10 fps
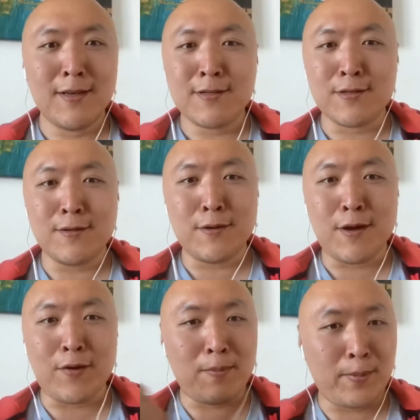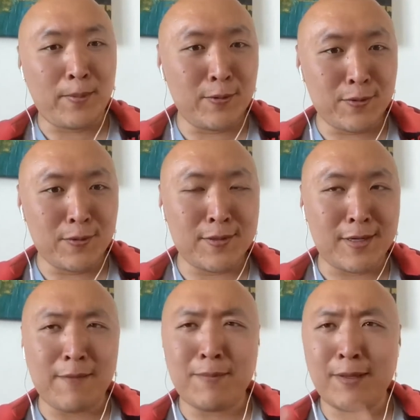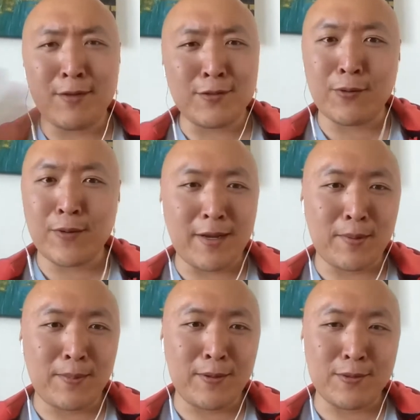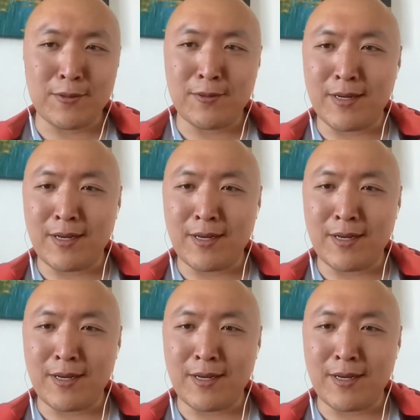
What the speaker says: So if there are proposals, and I believe there's already a proposal,